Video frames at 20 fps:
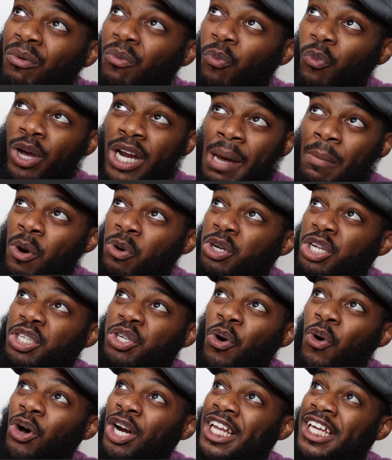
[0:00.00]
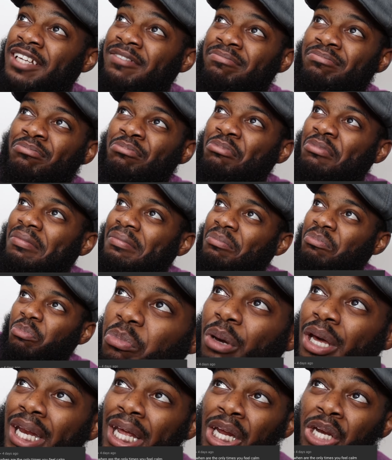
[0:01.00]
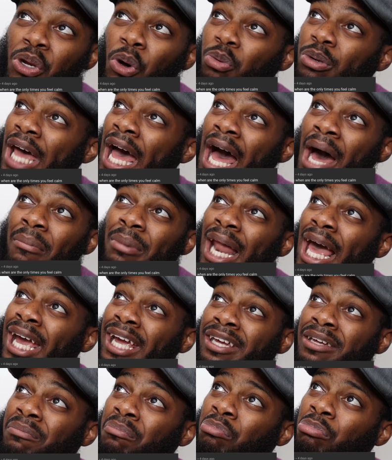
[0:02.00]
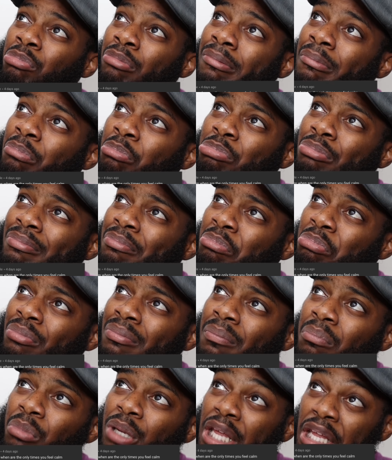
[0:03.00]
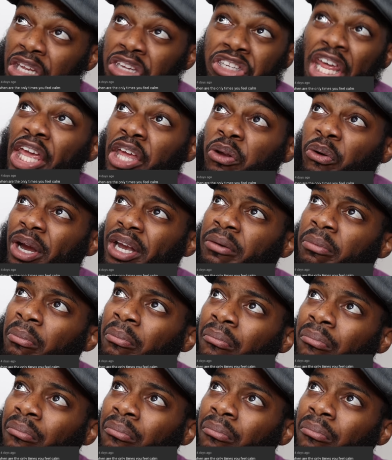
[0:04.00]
When I'm on the toilet. It ain't no time like it. It's sacred.